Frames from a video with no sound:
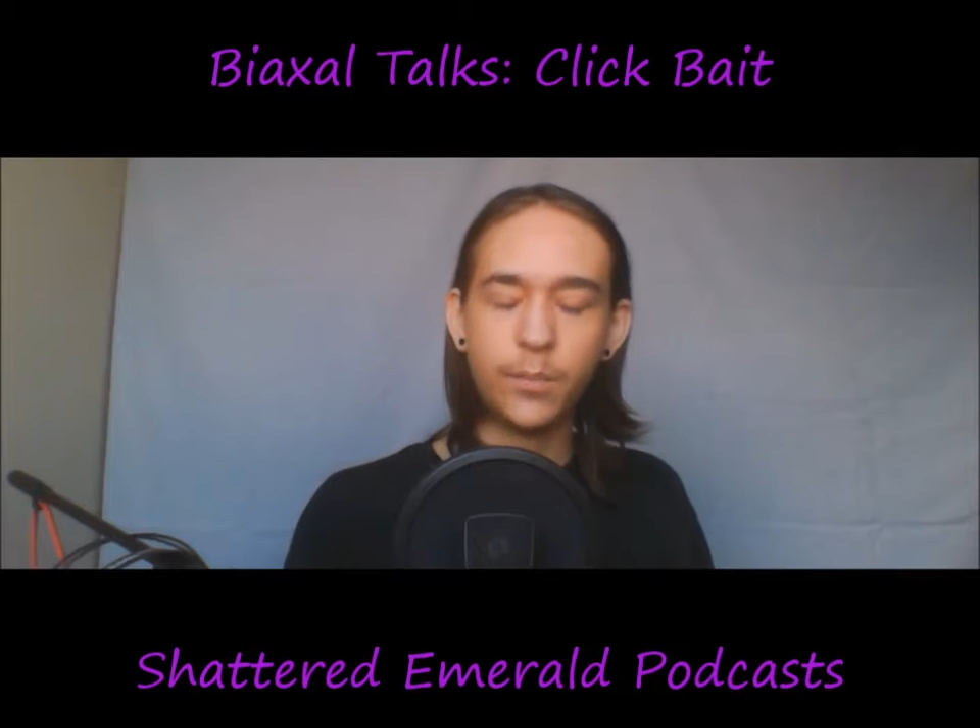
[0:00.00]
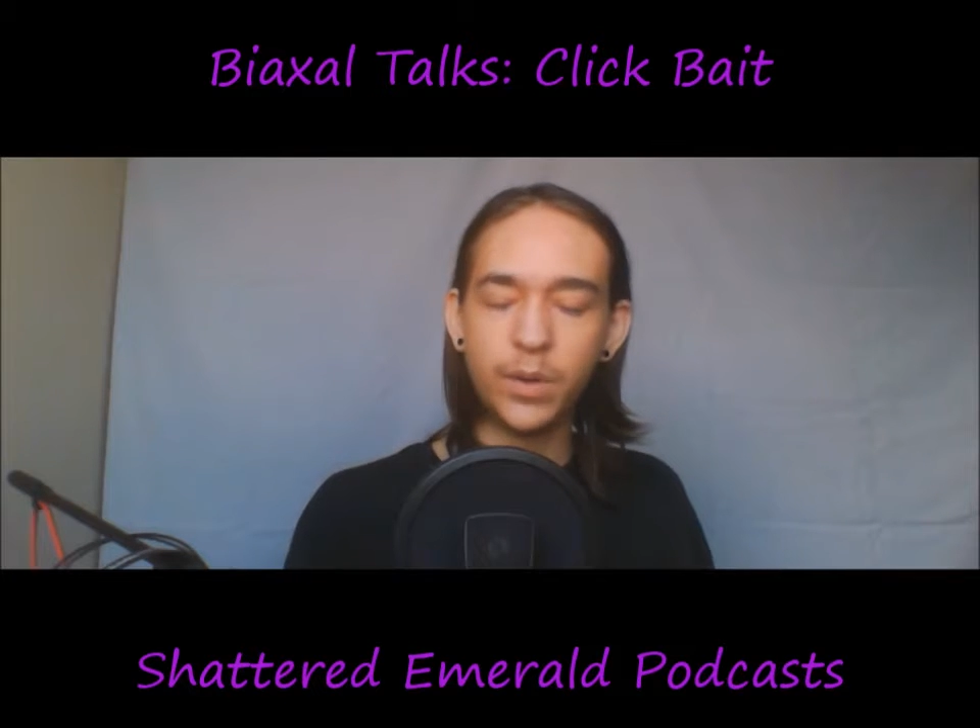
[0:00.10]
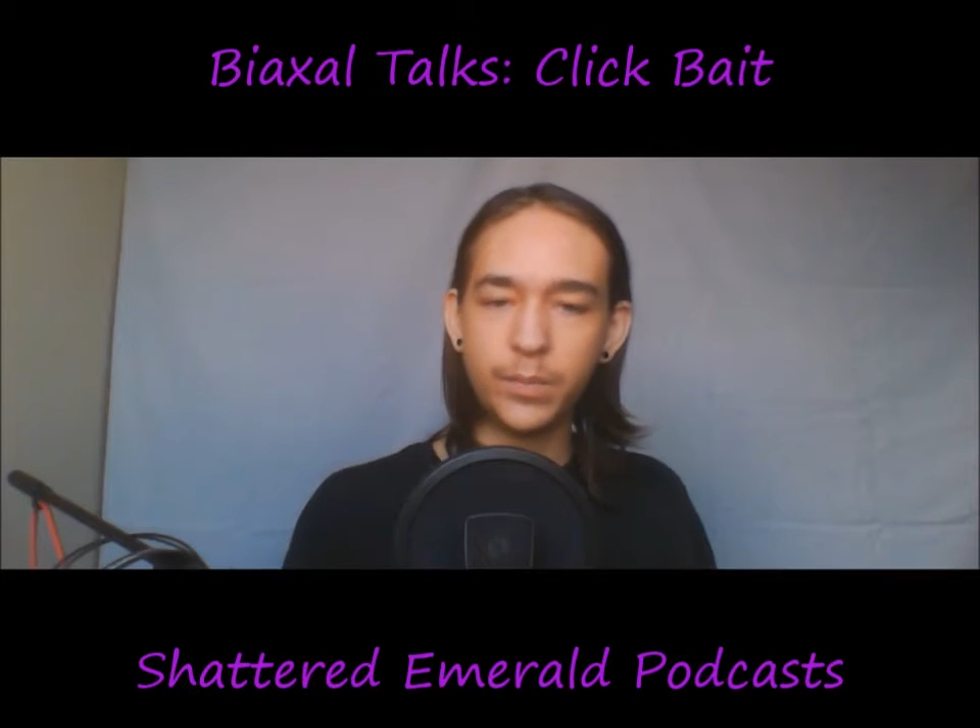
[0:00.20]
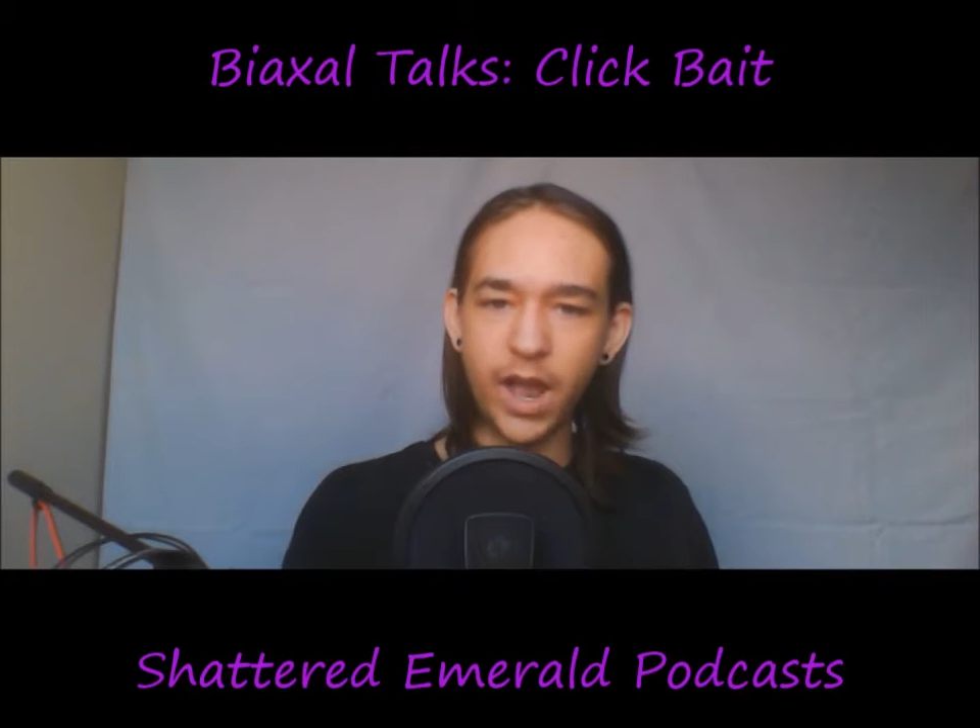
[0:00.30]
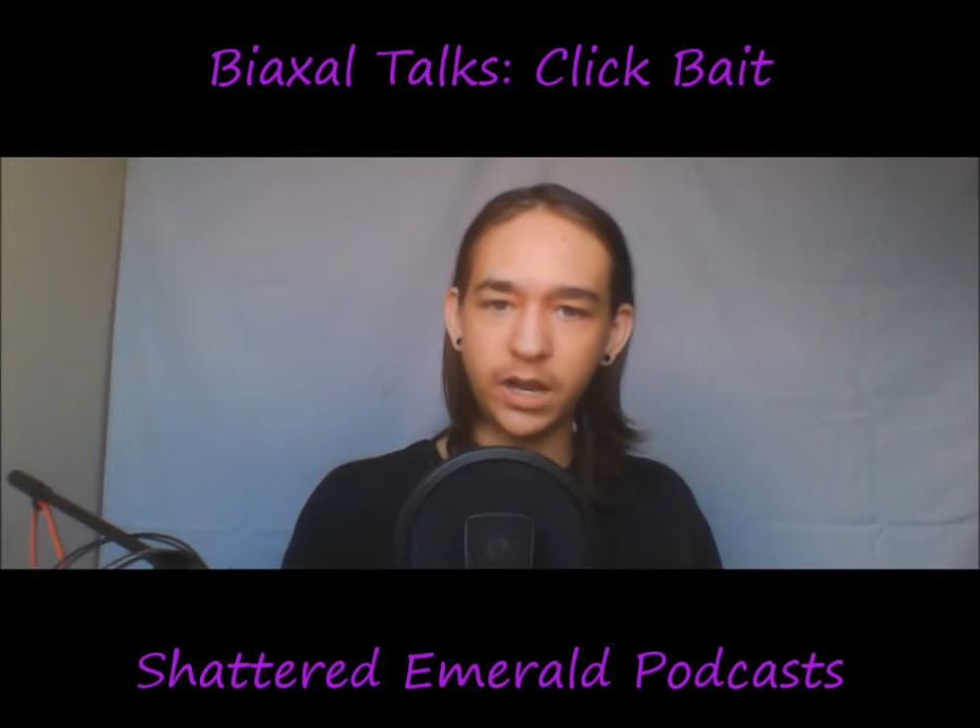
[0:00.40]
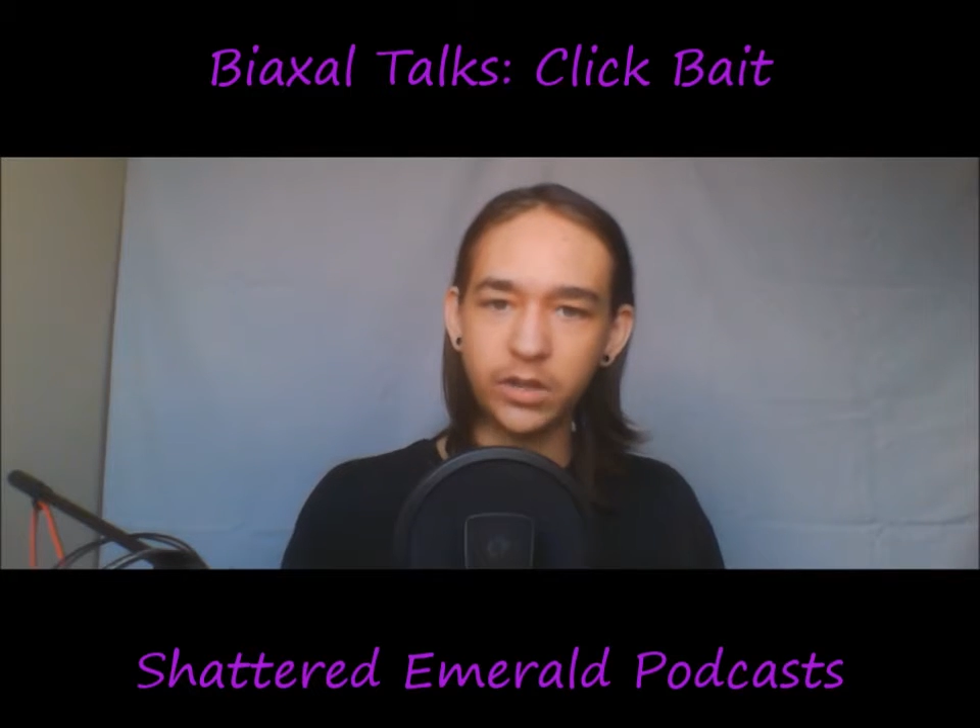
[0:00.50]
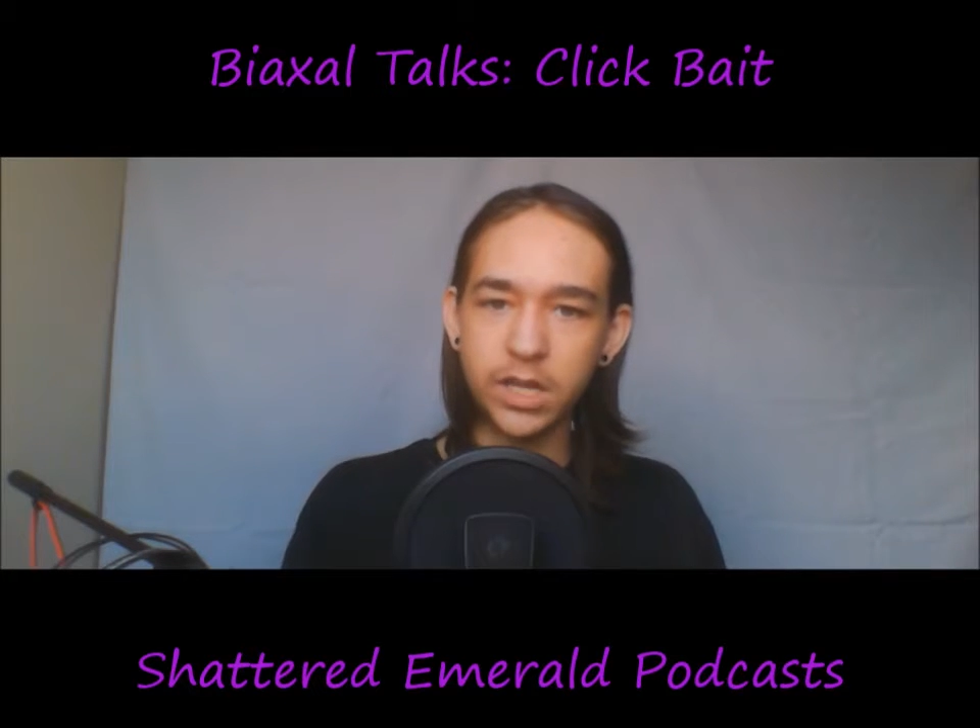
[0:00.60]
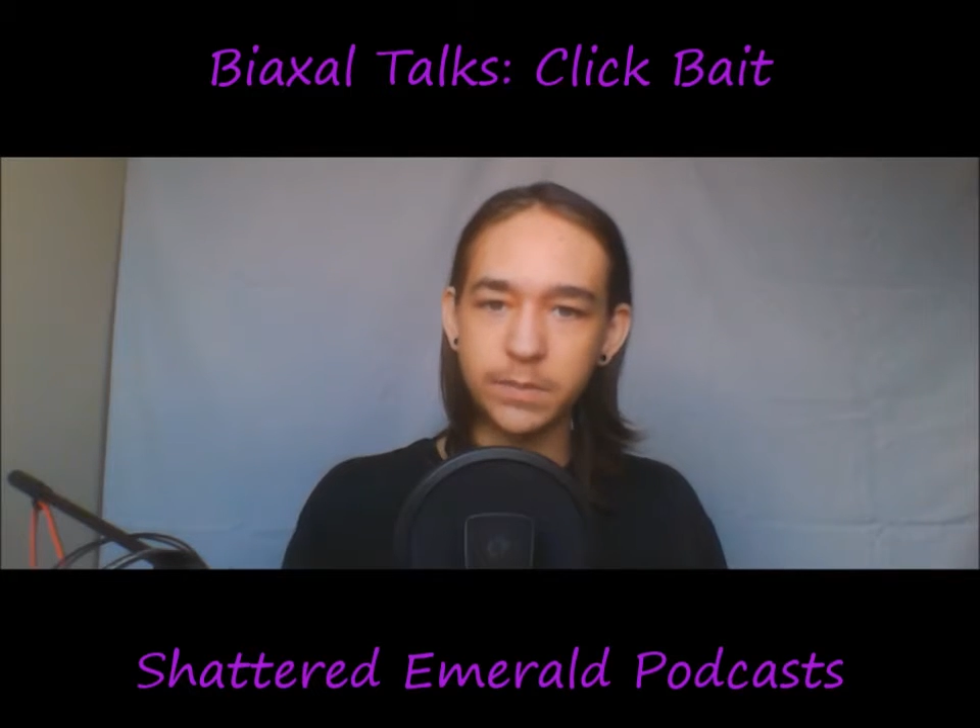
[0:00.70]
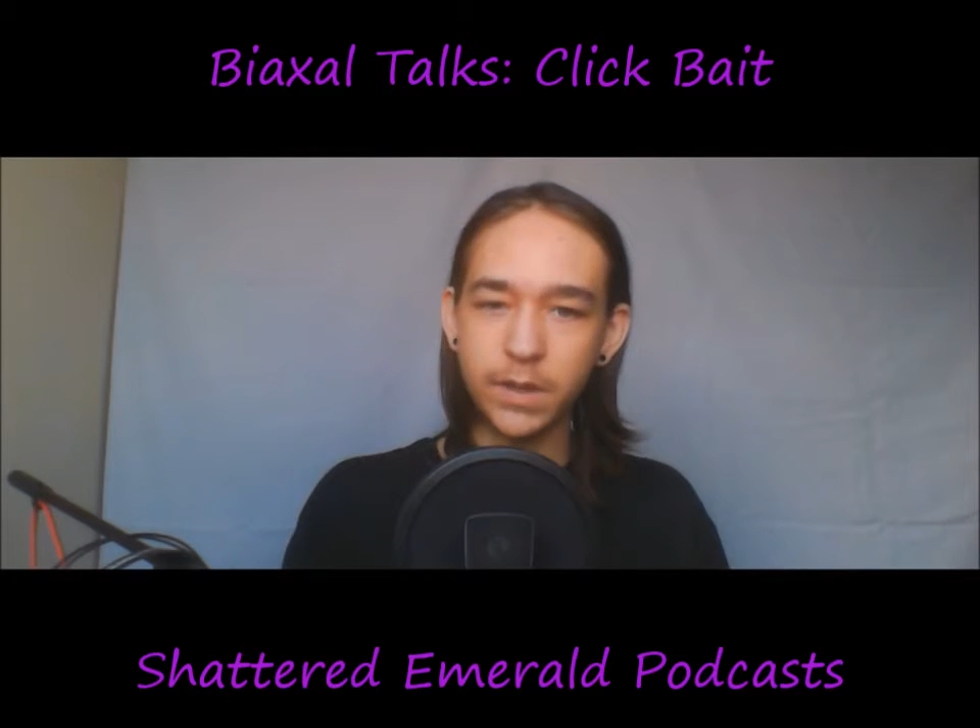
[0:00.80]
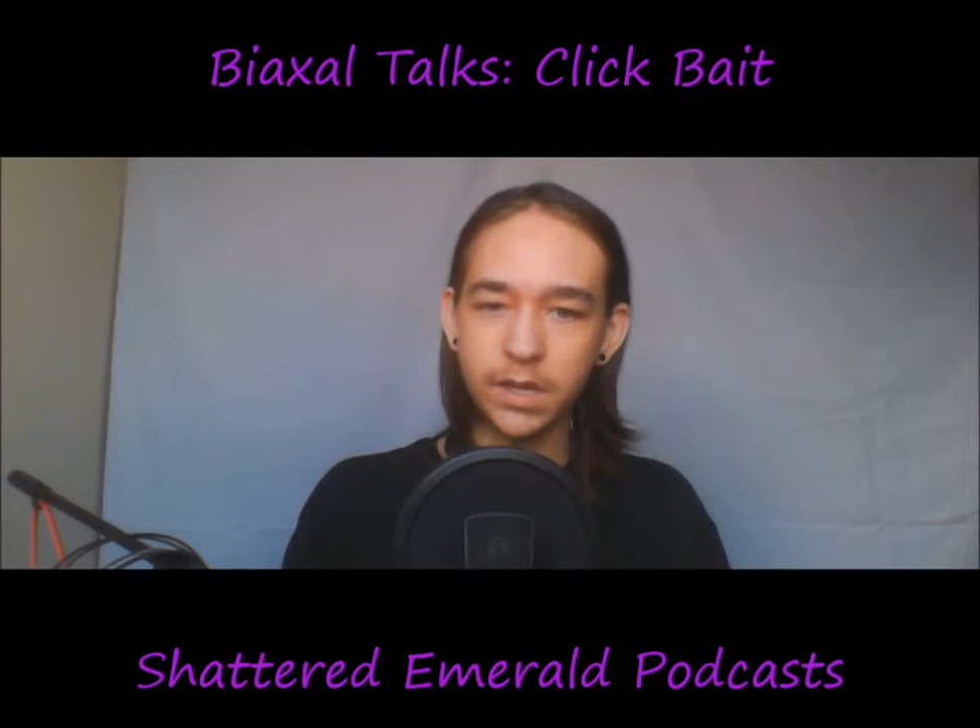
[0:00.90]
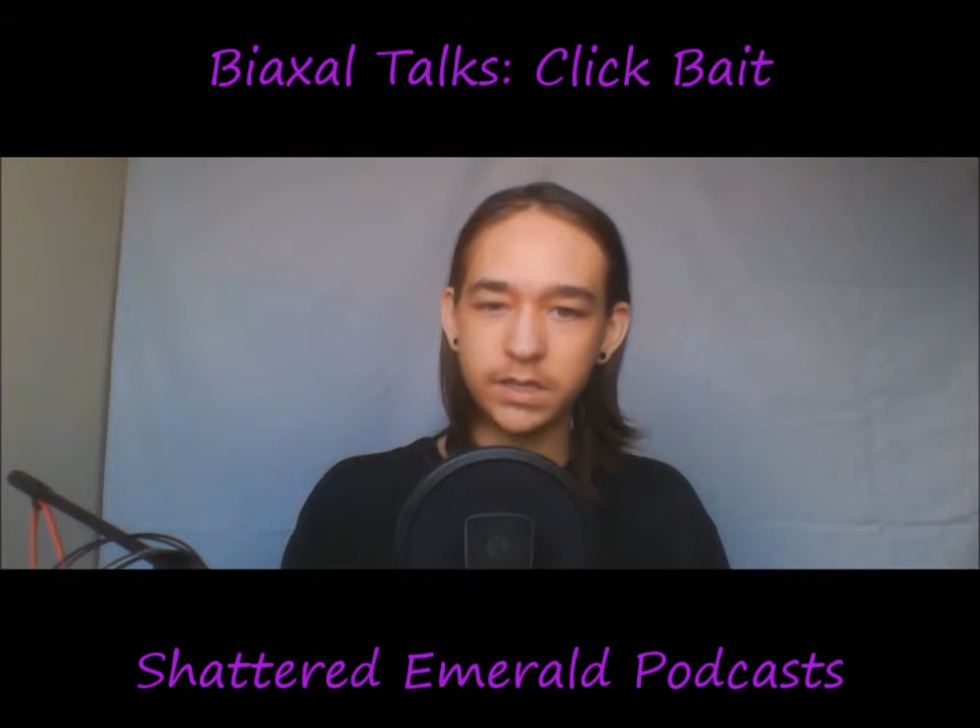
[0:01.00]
But bad clickbait